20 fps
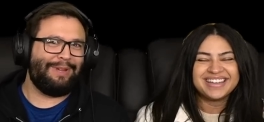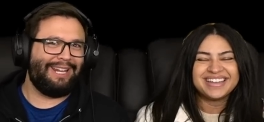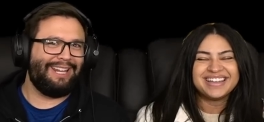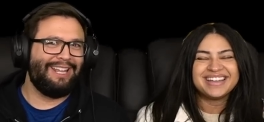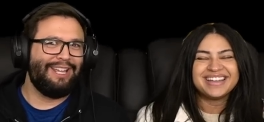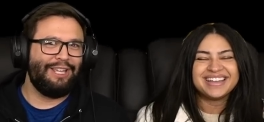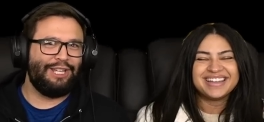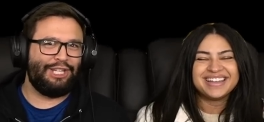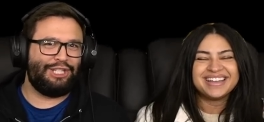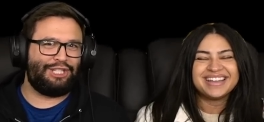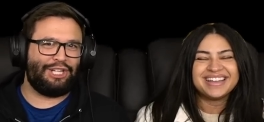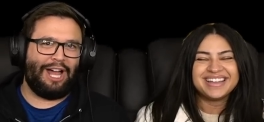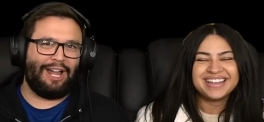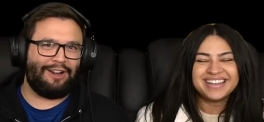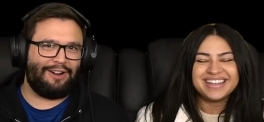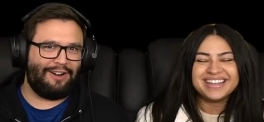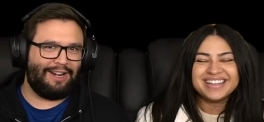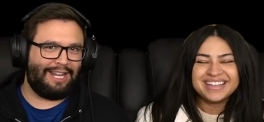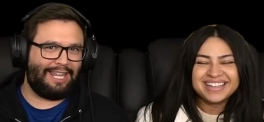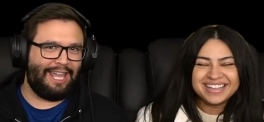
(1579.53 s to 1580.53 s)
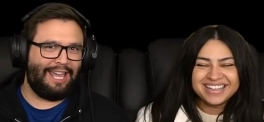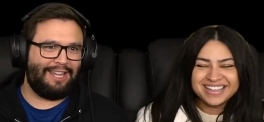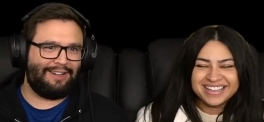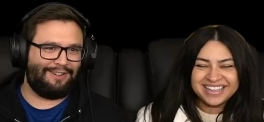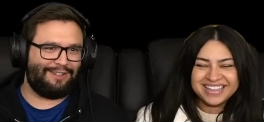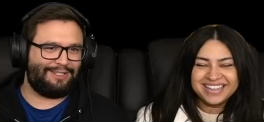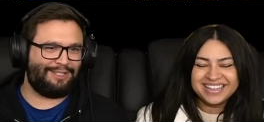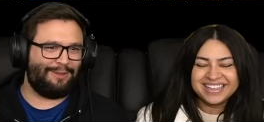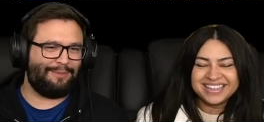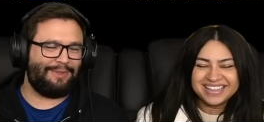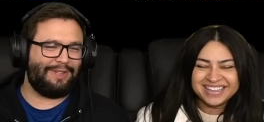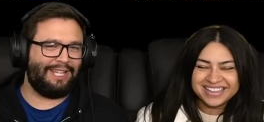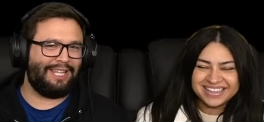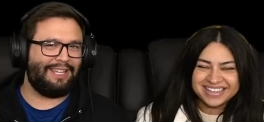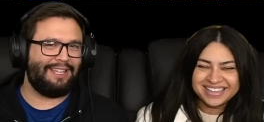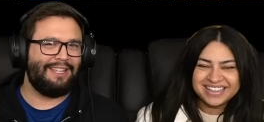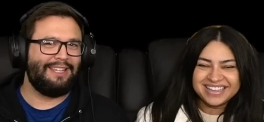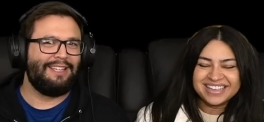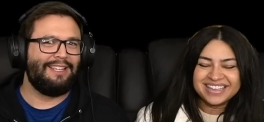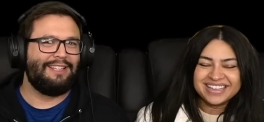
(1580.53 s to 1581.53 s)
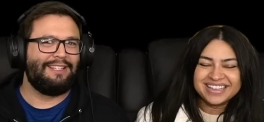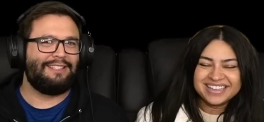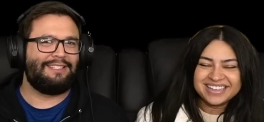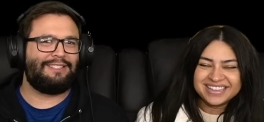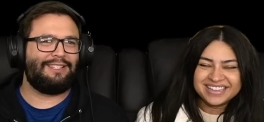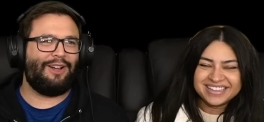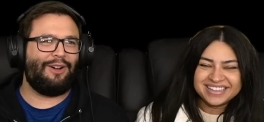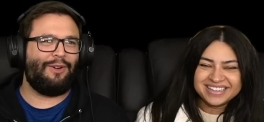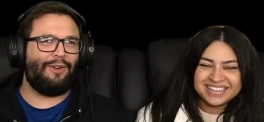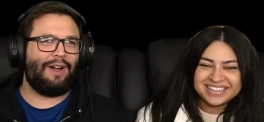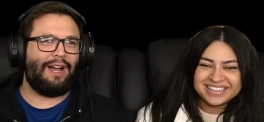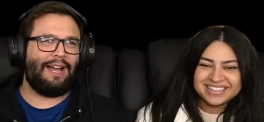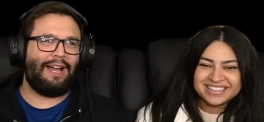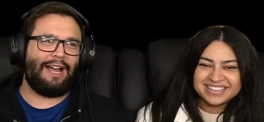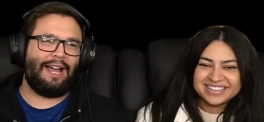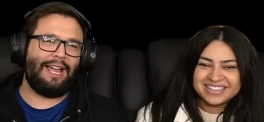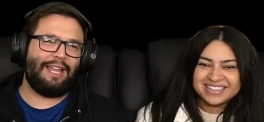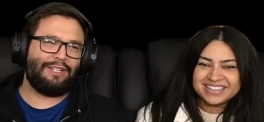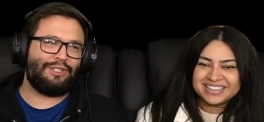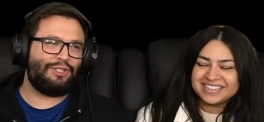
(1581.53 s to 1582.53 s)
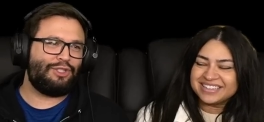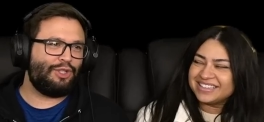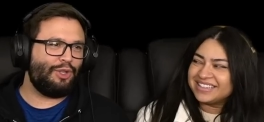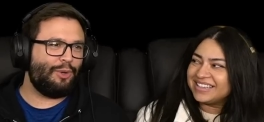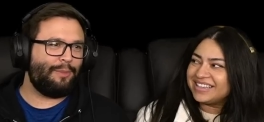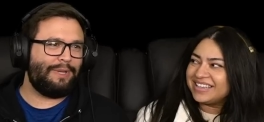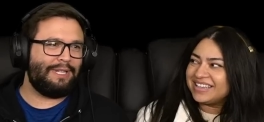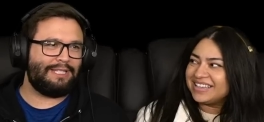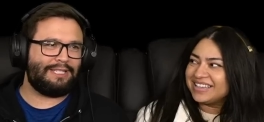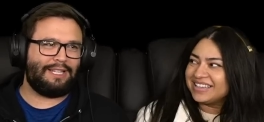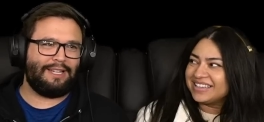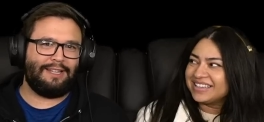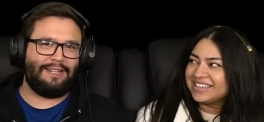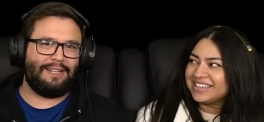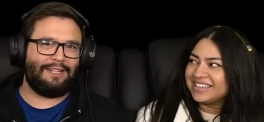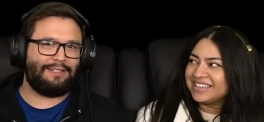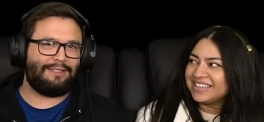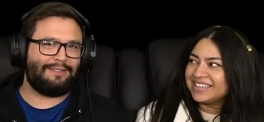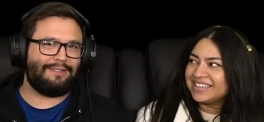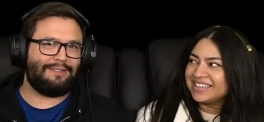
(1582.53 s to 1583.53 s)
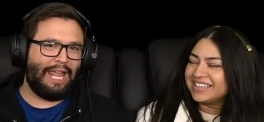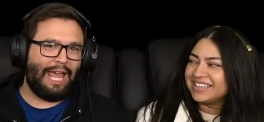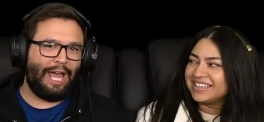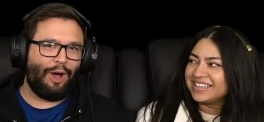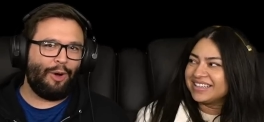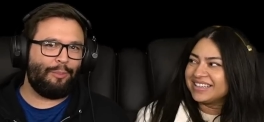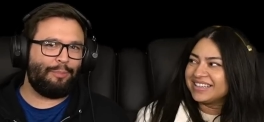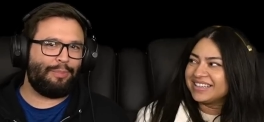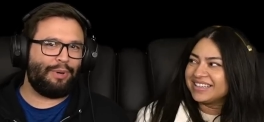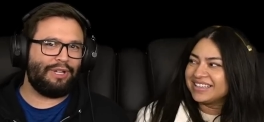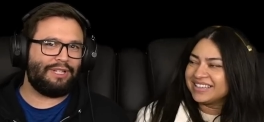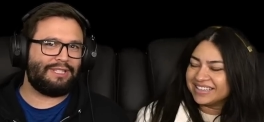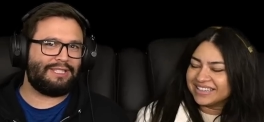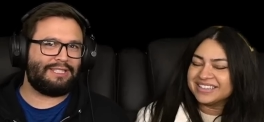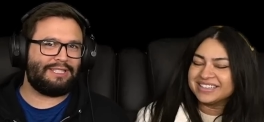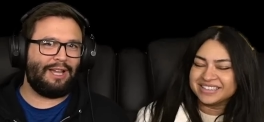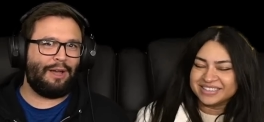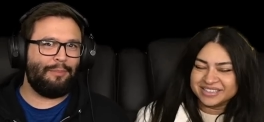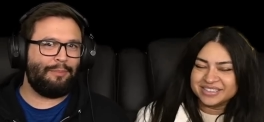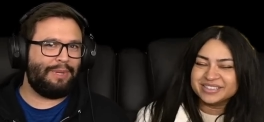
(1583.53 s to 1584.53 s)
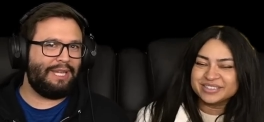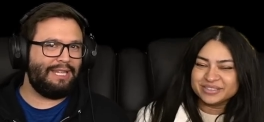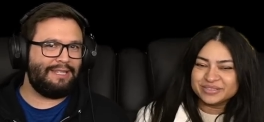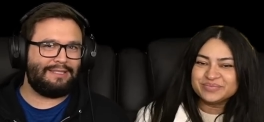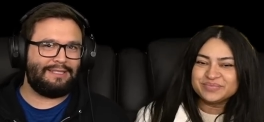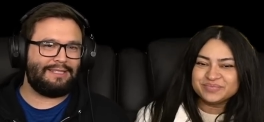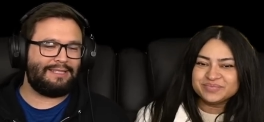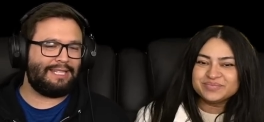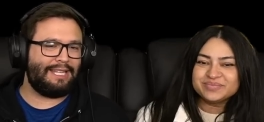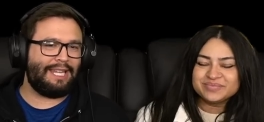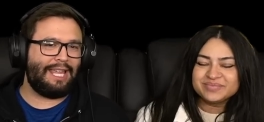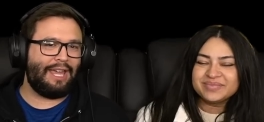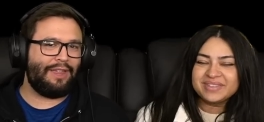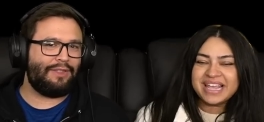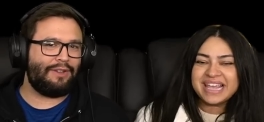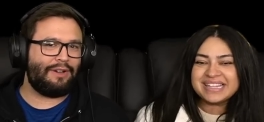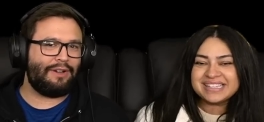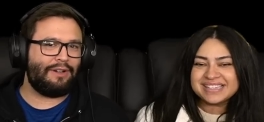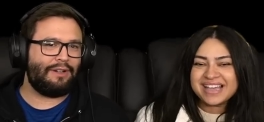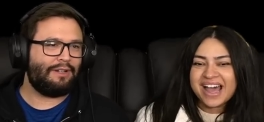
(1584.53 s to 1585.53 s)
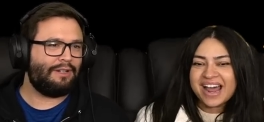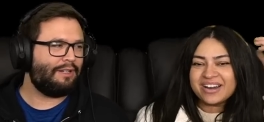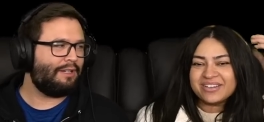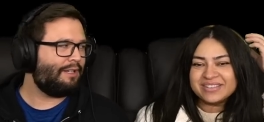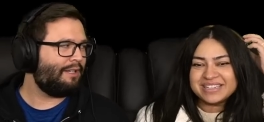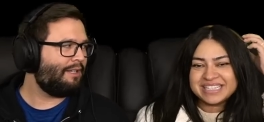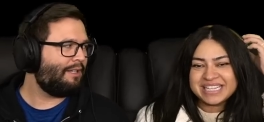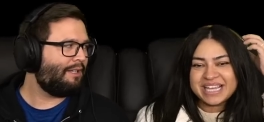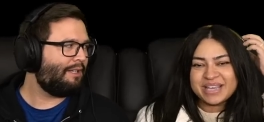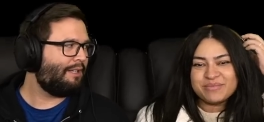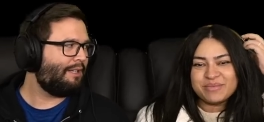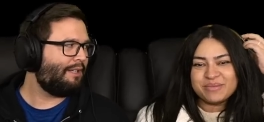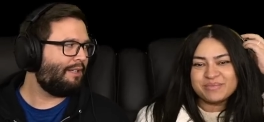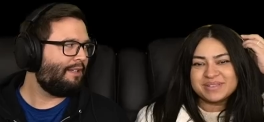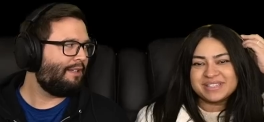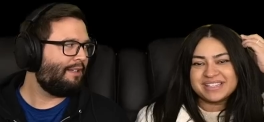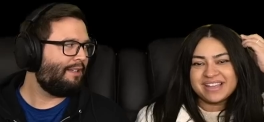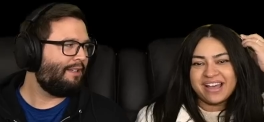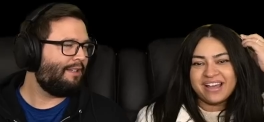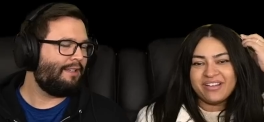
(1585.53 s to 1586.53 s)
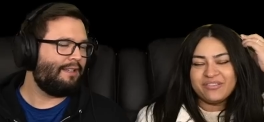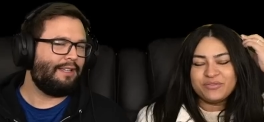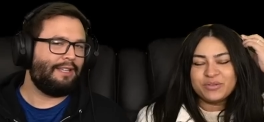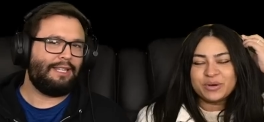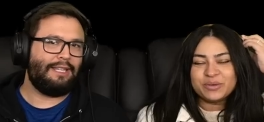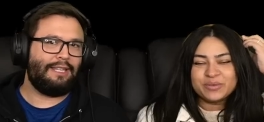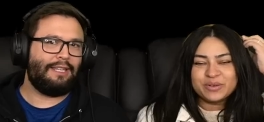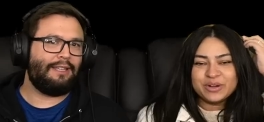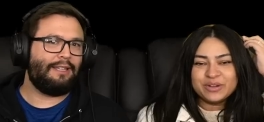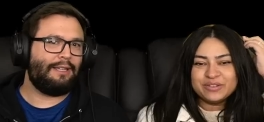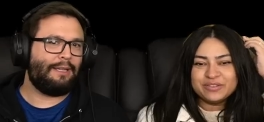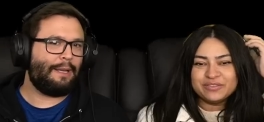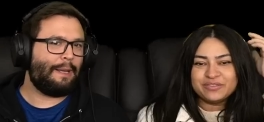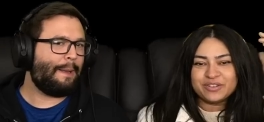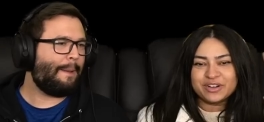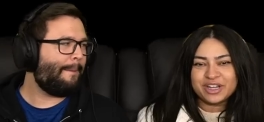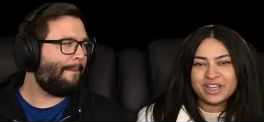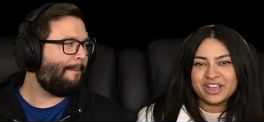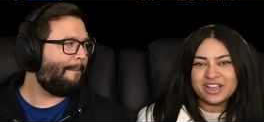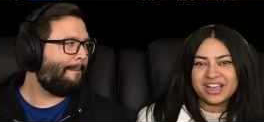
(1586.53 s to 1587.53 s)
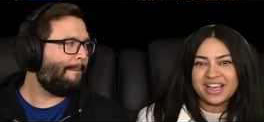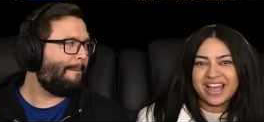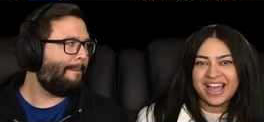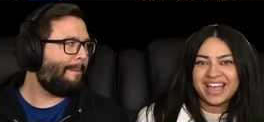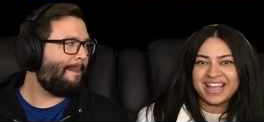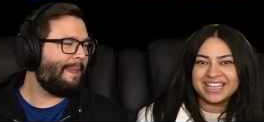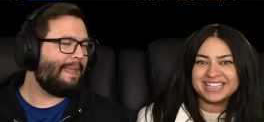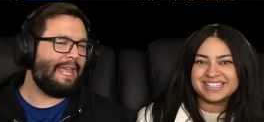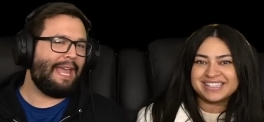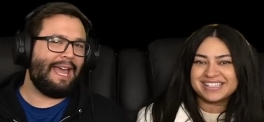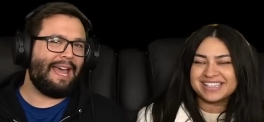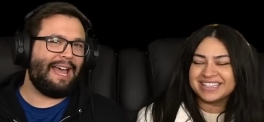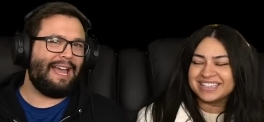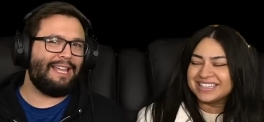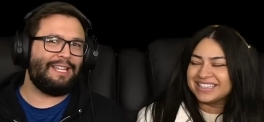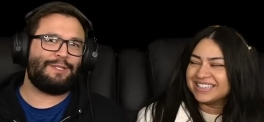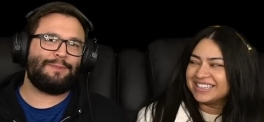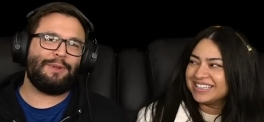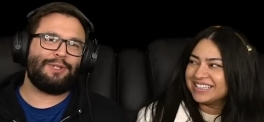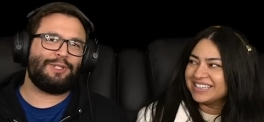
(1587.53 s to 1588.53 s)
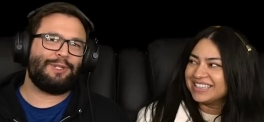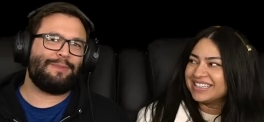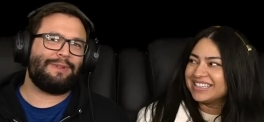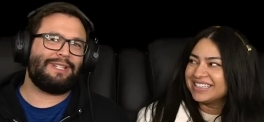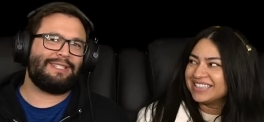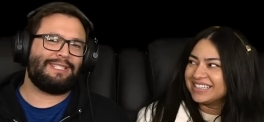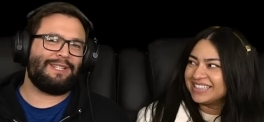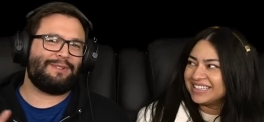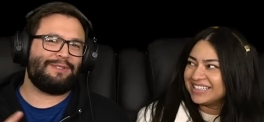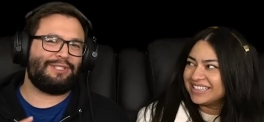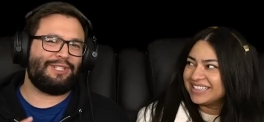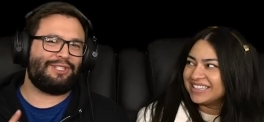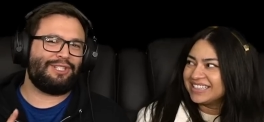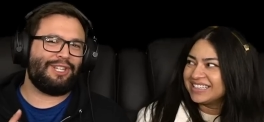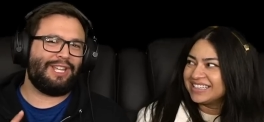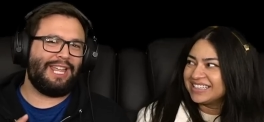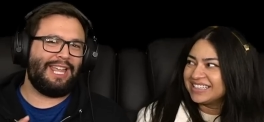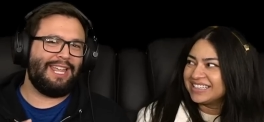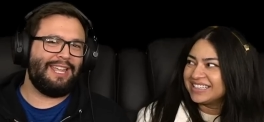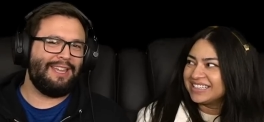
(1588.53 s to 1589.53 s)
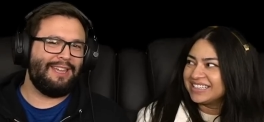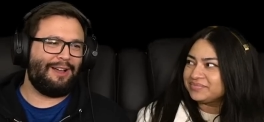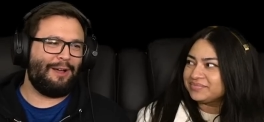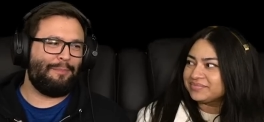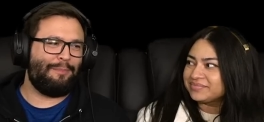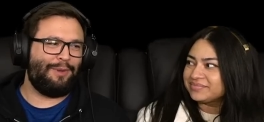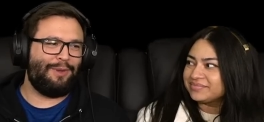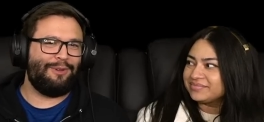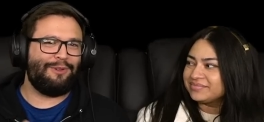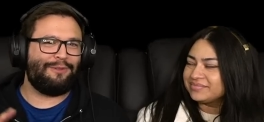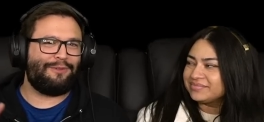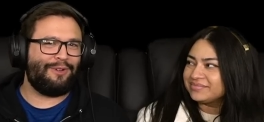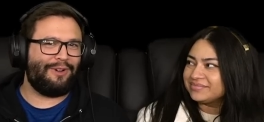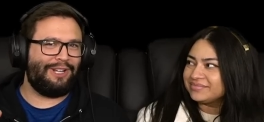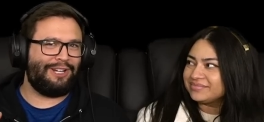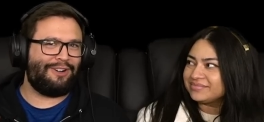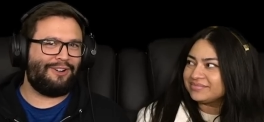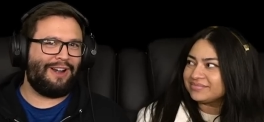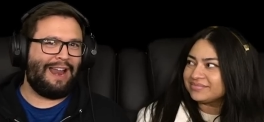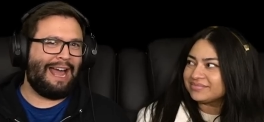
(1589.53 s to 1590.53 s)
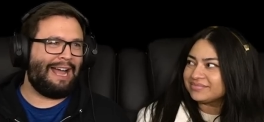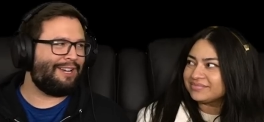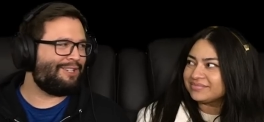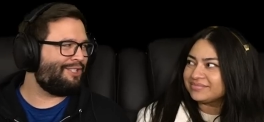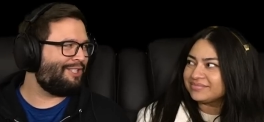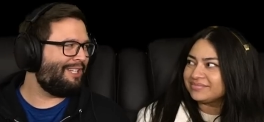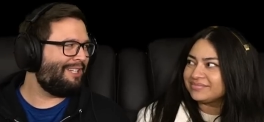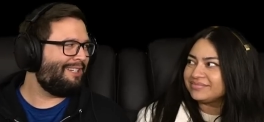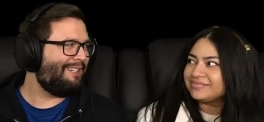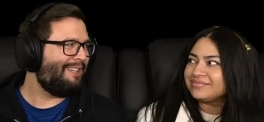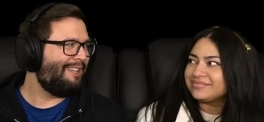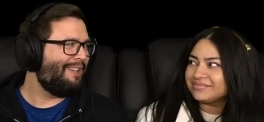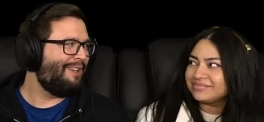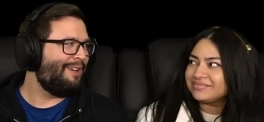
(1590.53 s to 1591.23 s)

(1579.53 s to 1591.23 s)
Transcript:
Speaker 1: it, you shot her again or something. So I assume he's gonna help put some pieces together.
Speaker 2: He's gotta redeem himself. We're rooting for you, guys.
Speaker 1: Yeah, especially because that was such a a beautiful interaction